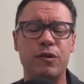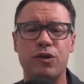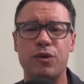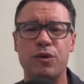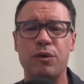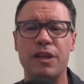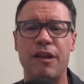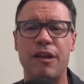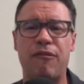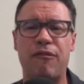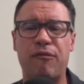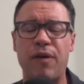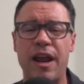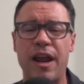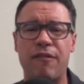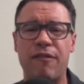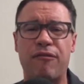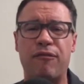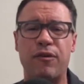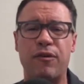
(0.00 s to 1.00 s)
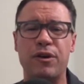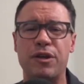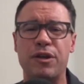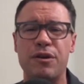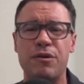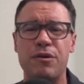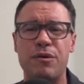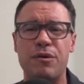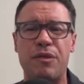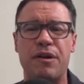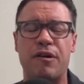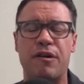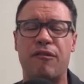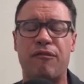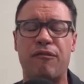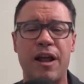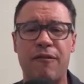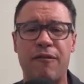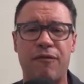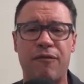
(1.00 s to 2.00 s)
truly afraid for you they're
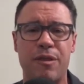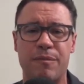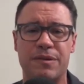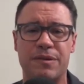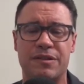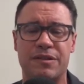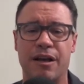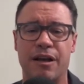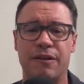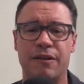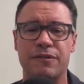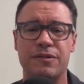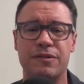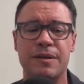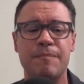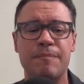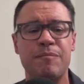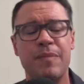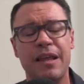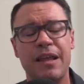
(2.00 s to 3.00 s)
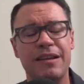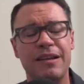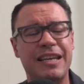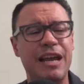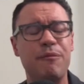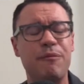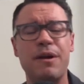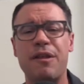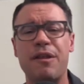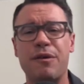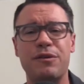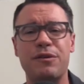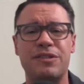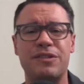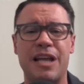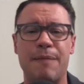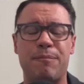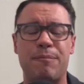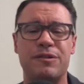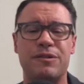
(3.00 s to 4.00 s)
afraid for themselves get rid of those
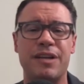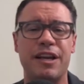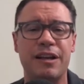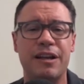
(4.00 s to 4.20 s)
10%.